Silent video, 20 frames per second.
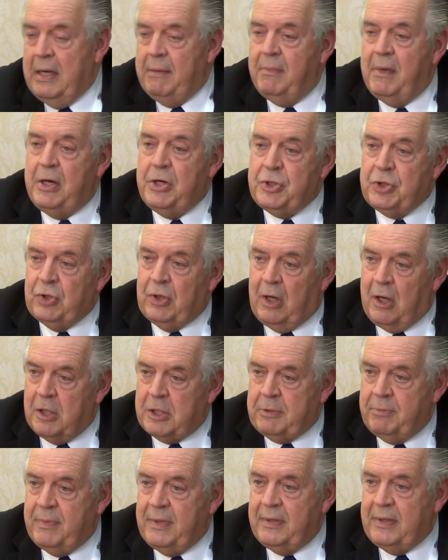It means your
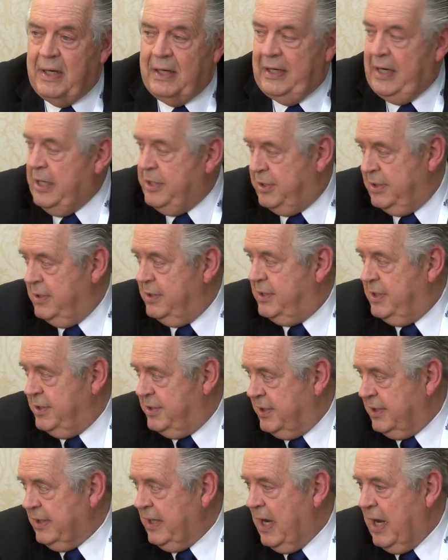ultimate allegiance
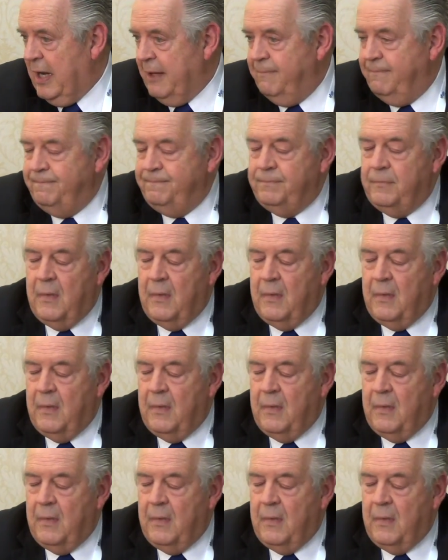is to God.